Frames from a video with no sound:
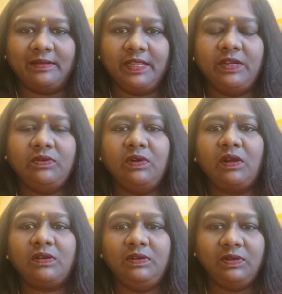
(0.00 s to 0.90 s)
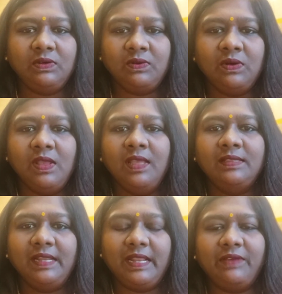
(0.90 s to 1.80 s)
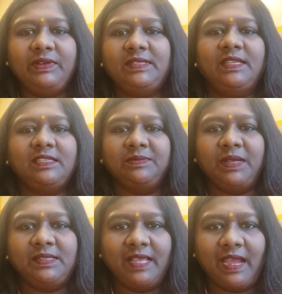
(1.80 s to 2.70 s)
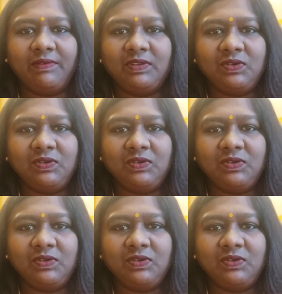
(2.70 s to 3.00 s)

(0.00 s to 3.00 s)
They do not know that every 6 months they have